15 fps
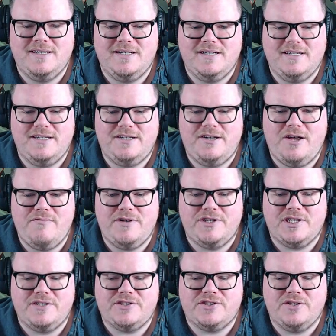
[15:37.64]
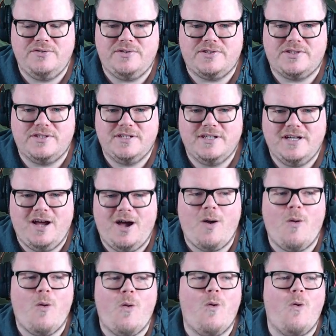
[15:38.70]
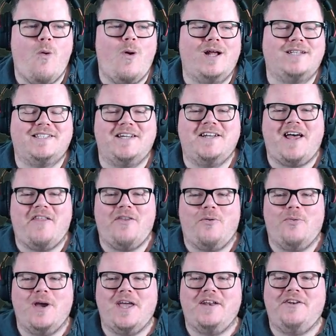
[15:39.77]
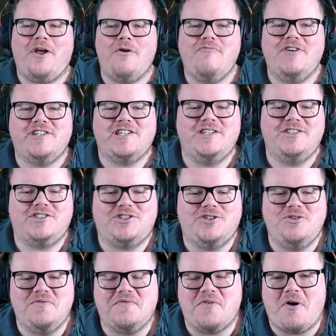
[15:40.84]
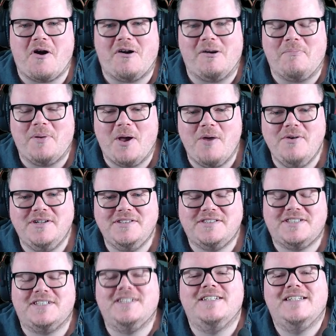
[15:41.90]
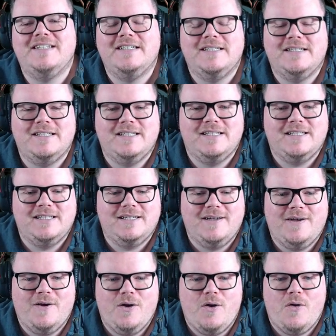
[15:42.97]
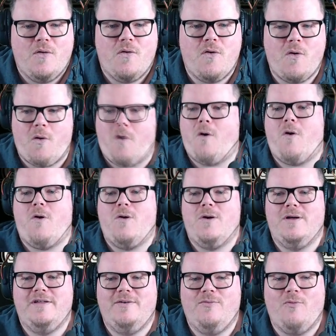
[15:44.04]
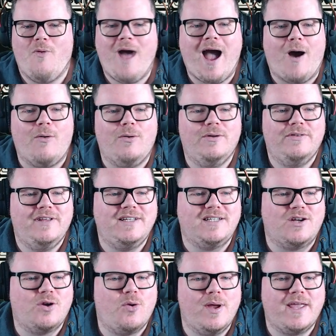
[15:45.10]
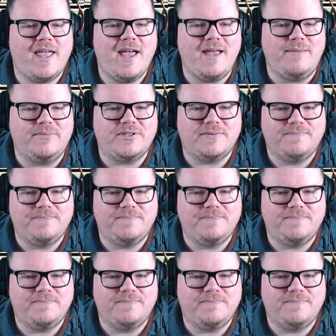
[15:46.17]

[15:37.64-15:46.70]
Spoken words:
No Ritual of Suit. Oh, that's another win. No Ritual of Suit for our opponent. Whew. Wow, these are quick games.